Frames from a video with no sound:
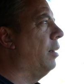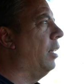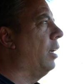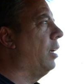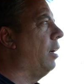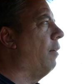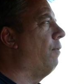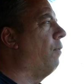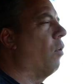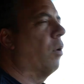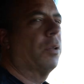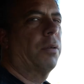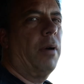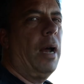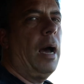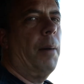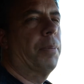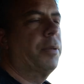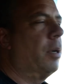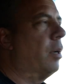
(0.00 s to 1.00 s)
like a Ford
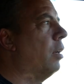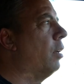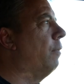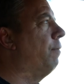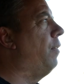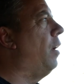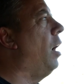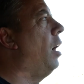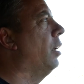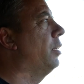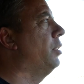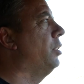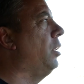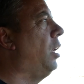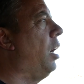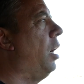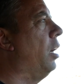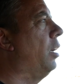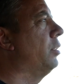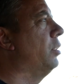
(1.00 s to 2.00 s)
Raptor Fox
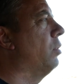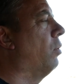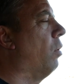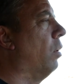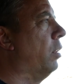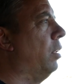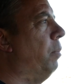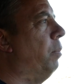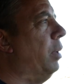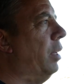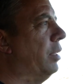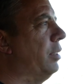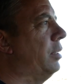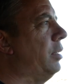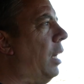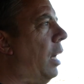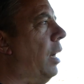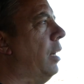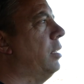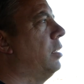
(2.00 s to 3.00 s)
shocks or the
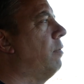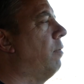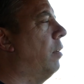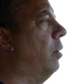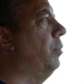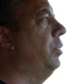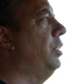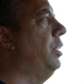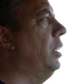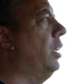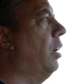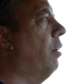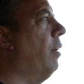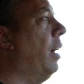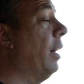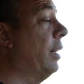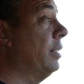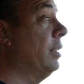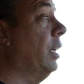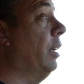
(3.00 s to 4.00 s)
Bilsteins from T R X